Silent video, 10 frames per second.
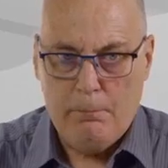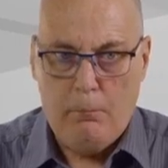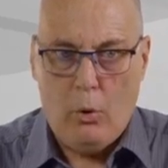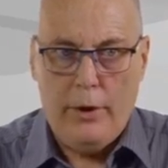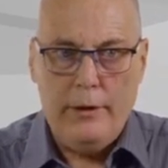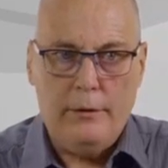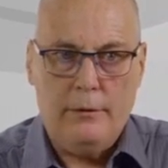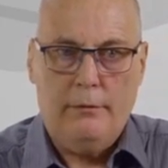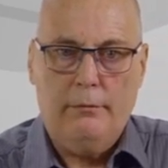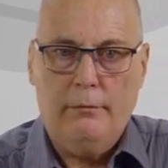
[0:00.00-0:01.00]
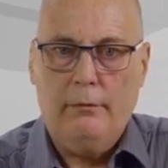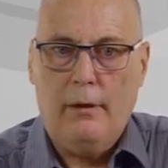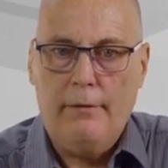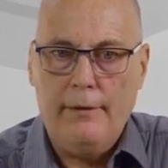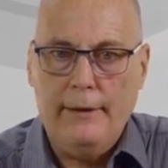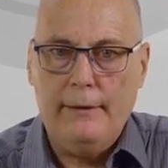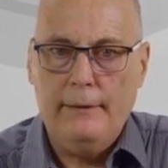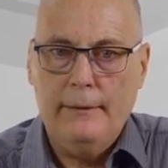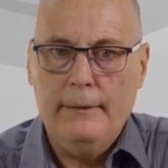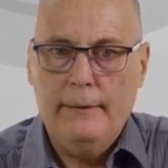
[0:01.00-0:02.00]
point, I
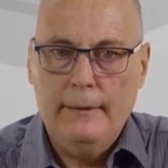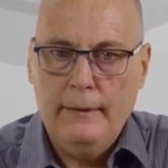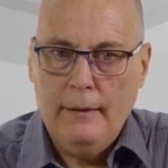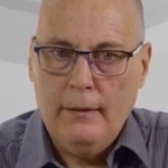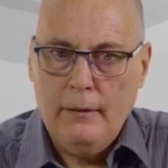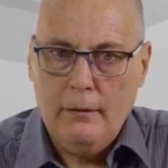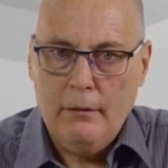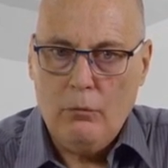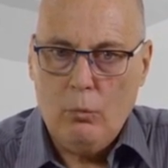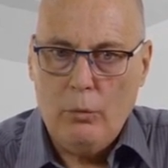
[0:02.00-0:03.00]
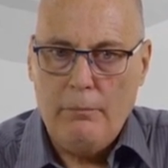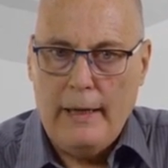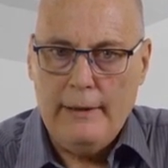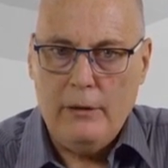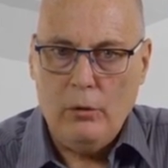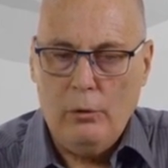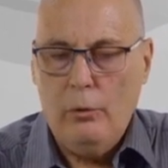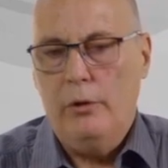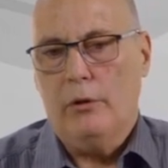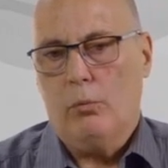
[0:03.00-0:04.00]
think we mainly
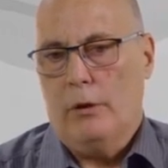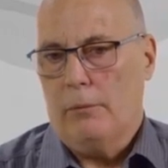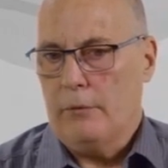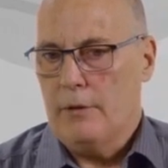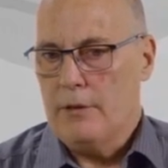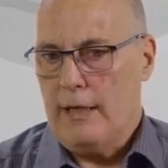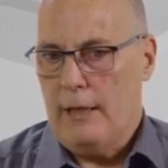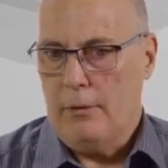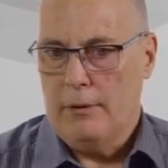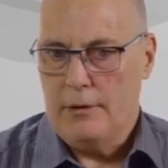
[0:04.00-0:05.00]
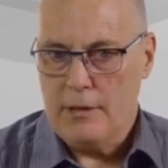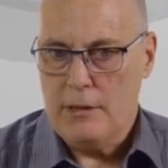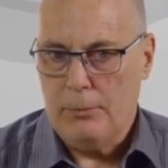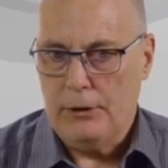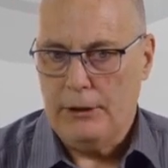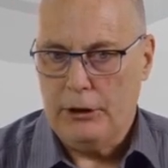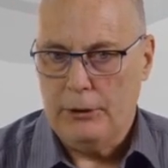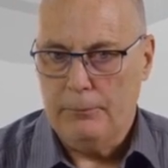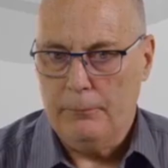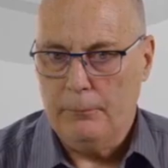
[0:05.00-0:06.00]
concluded what I'm going to say about distance protection.